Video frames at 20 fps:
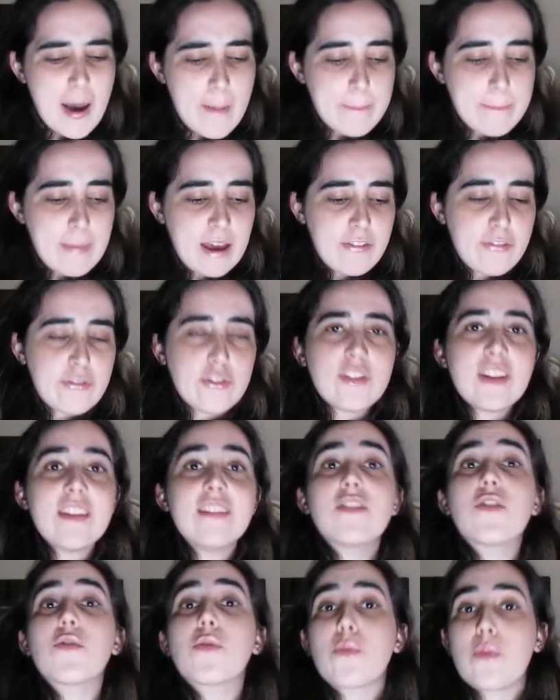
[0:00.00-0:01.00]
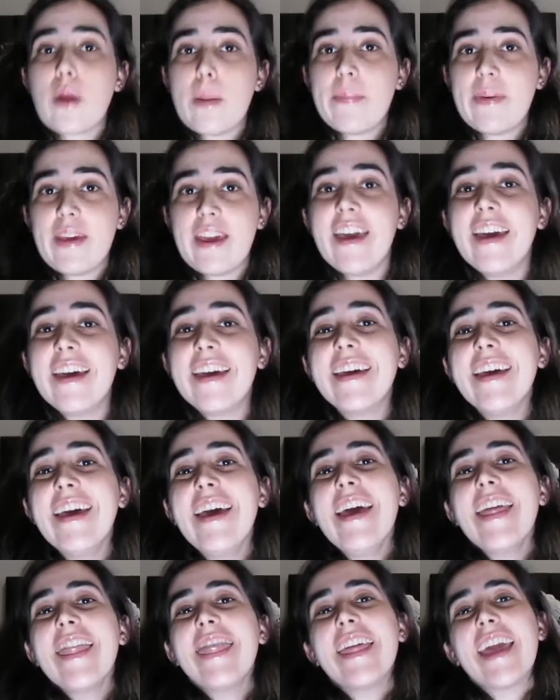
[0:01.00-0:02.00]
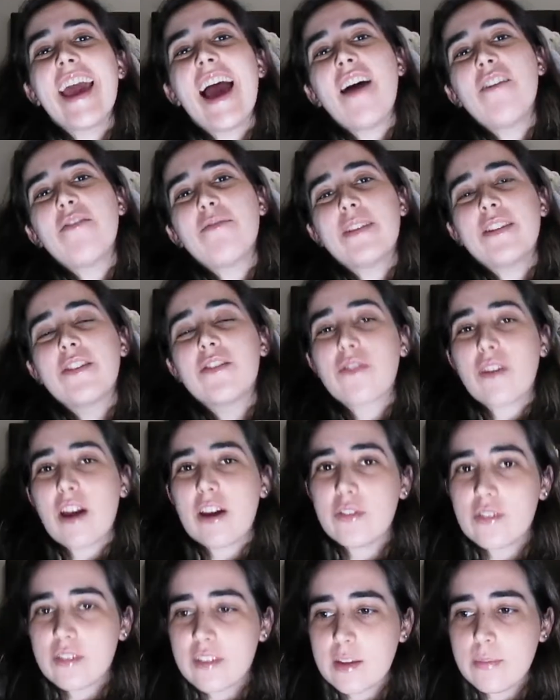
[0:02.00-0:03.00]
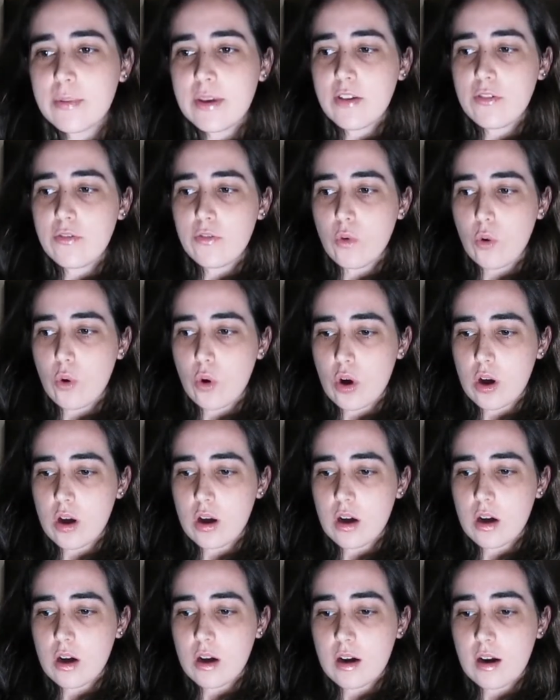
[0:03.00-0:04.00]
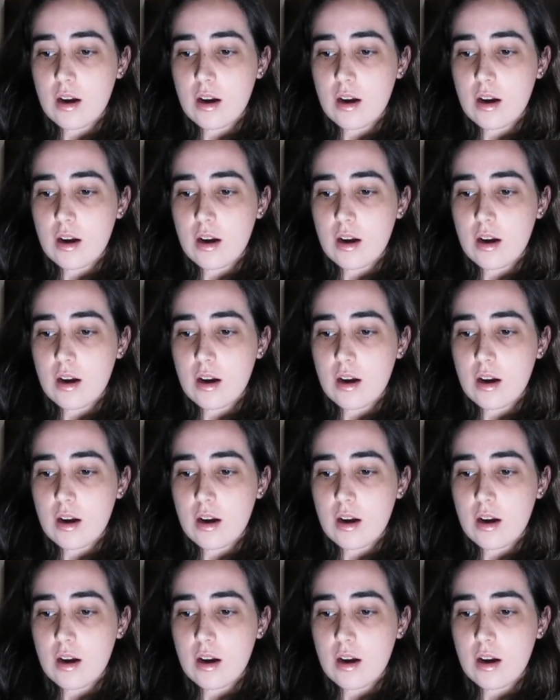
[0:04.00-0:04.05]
My foot is cramping. They have been cryo-sleeping for